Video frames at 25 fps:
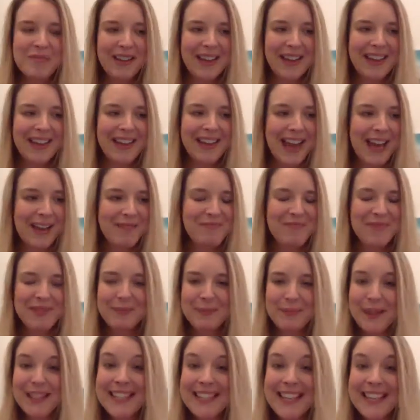yeah,
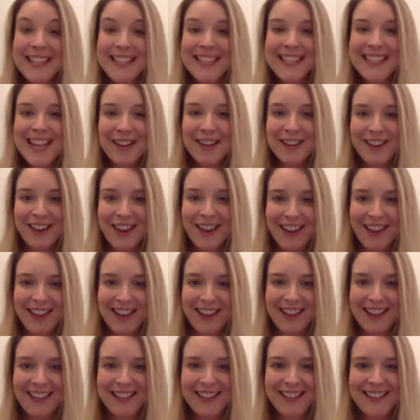my son's now
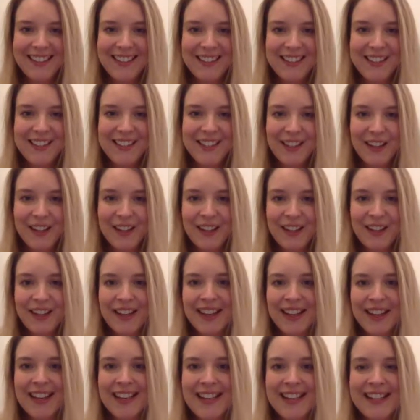9, so
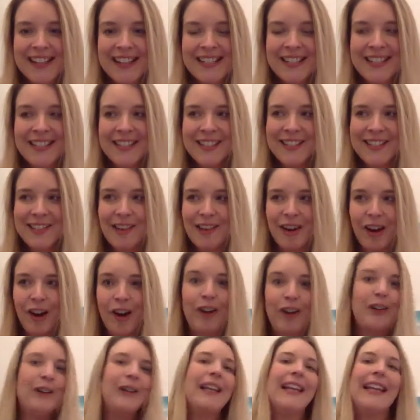he's
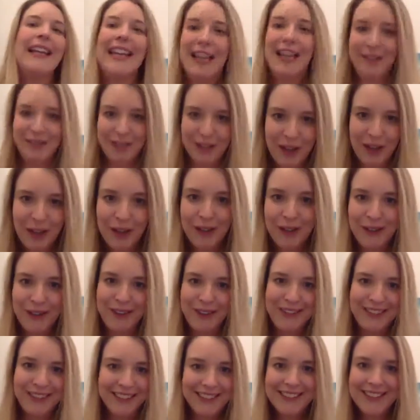only ever
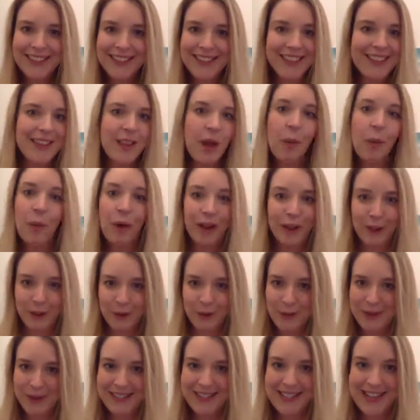known a world
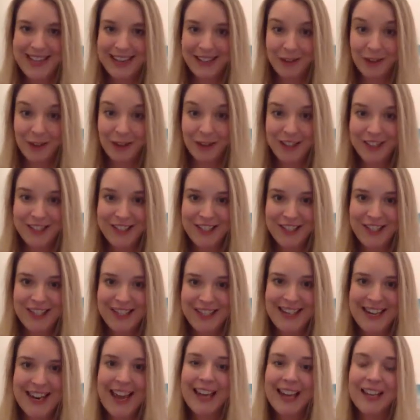with
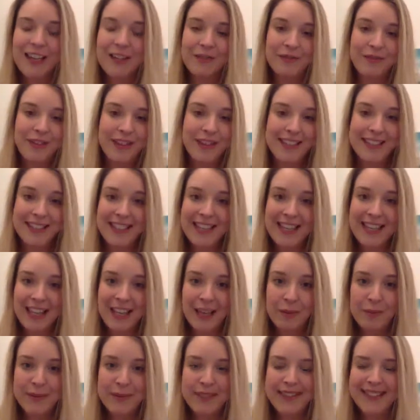technology at your
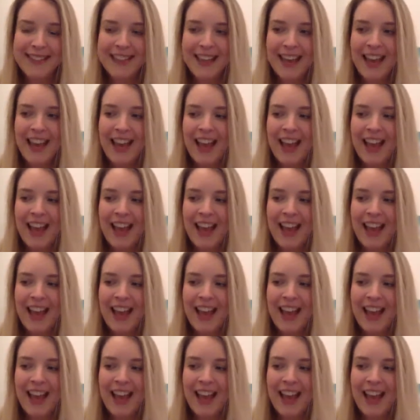fingertips.